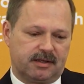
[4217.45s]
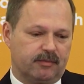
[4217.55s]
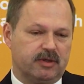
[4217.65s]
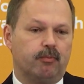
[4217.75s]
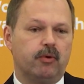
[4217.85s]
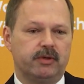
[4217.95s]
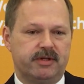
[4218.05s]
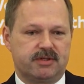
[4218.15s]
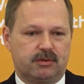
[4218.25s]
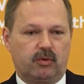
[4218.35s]
It's
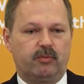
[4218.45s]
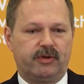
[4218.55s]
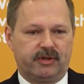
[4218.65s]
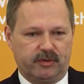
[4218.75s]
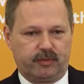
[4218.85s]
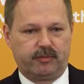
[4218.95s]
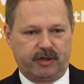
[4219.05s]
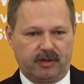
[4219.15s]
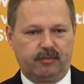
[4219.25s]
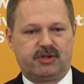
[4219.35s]
a
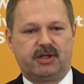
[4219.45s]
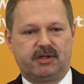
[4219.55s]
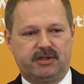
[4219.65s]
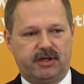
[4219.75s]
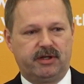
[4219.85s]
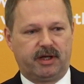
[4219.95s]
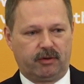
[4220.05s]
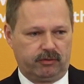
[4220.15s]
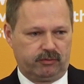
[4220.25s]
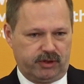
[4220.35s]
long-lasting process. For
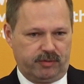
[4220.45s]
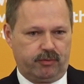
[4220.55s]
instance,